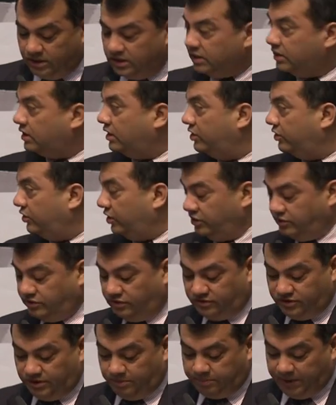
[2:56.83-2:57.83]

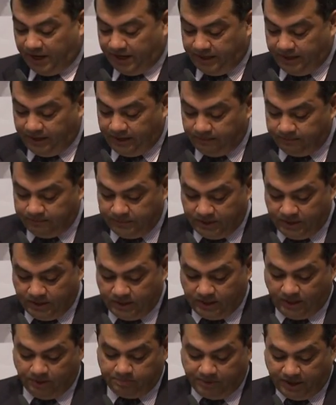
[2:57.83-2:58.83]
contingency planning,
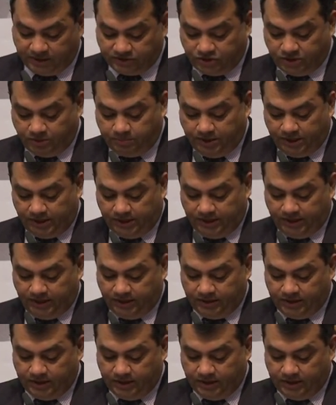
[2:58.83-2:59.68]
capacity building,